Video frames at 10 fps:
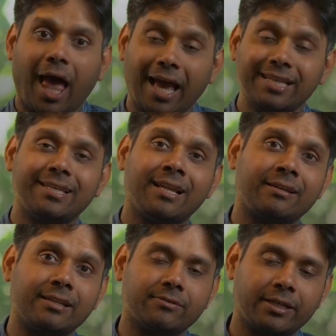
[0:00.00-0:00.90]
high
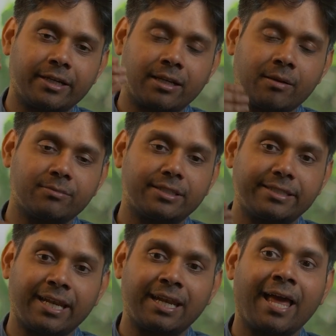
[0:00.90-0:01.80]
salaries, where it comes
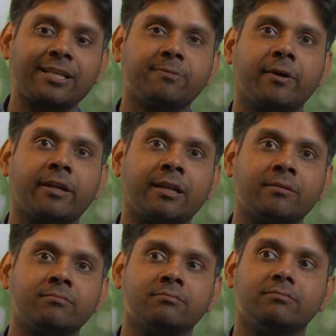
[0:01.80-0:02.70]
10 lakhs per
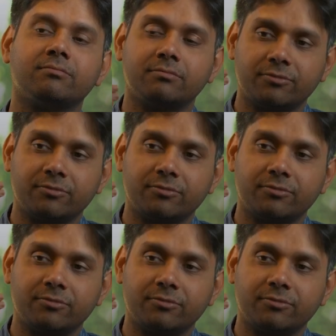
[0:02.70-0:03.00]
annum,